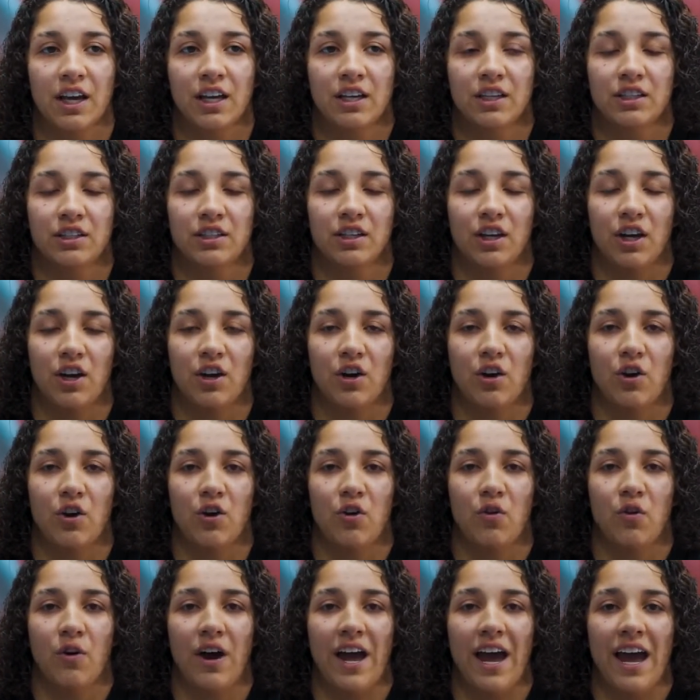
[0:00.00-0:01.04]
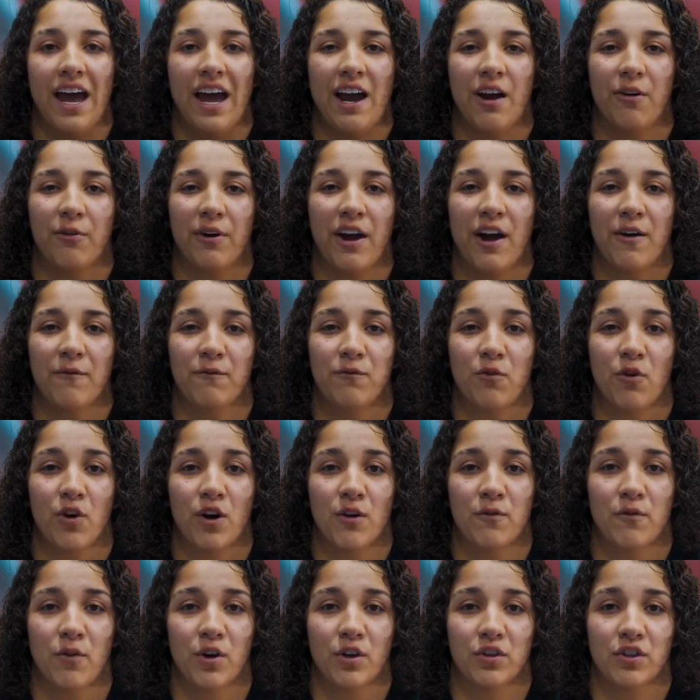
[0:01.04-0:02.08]
So around
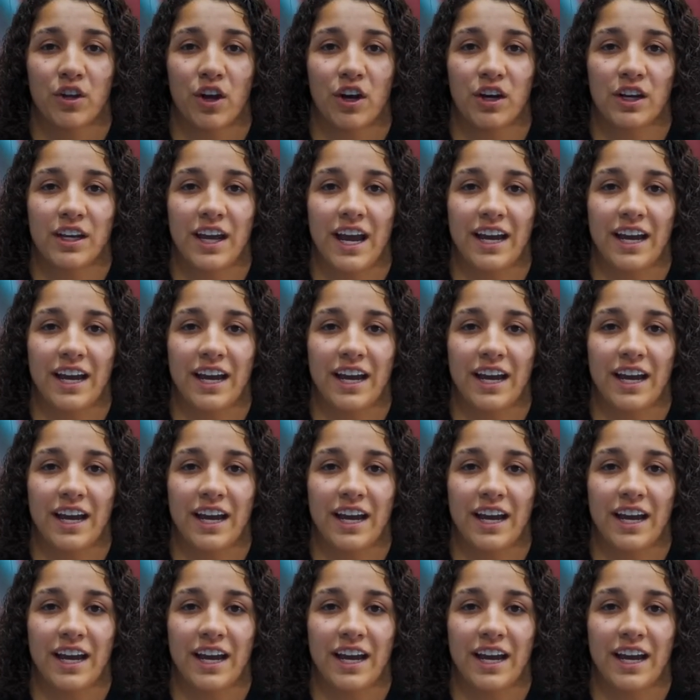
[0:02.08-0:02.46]
4:30,